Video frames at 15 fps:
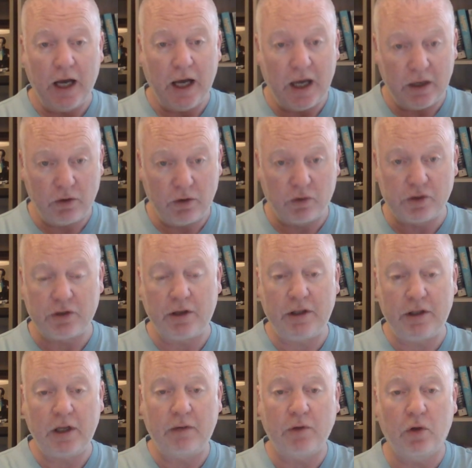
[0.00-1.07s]
And also, I
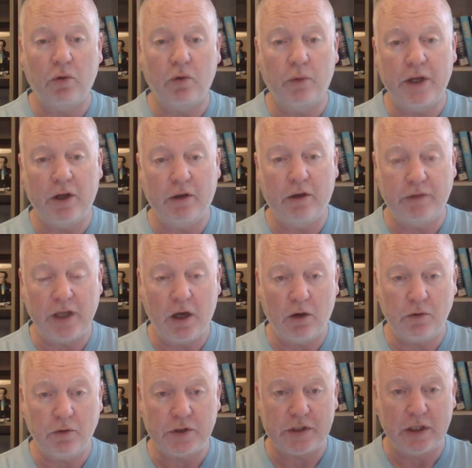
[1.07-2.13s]
think I've got the winner of the
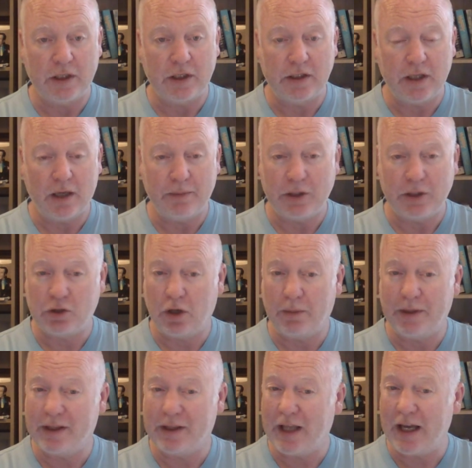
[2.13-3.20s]
Oaks and Derby Trial.
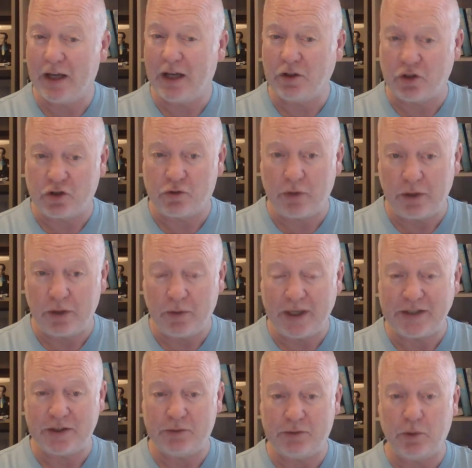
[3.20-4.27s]
But they are just three
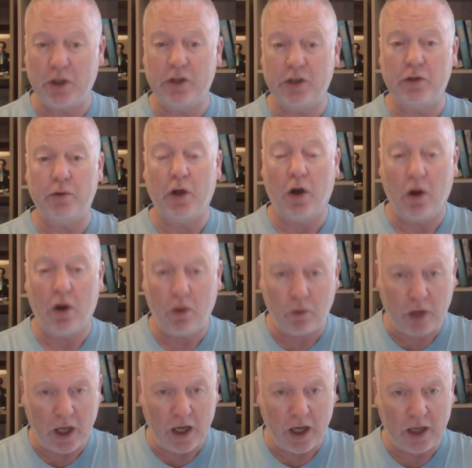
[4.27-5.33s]
races. We're going to do the whole
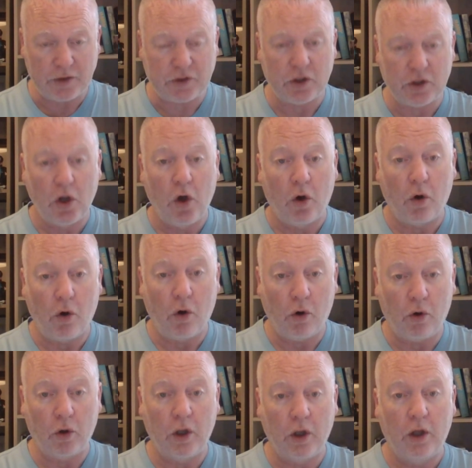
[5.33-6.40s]
cards
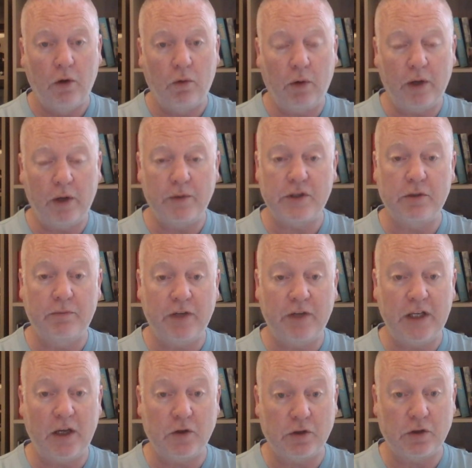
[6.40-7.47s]
all week with some
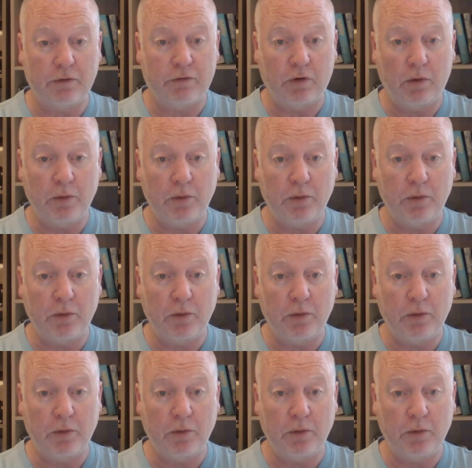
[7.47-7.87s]
videos from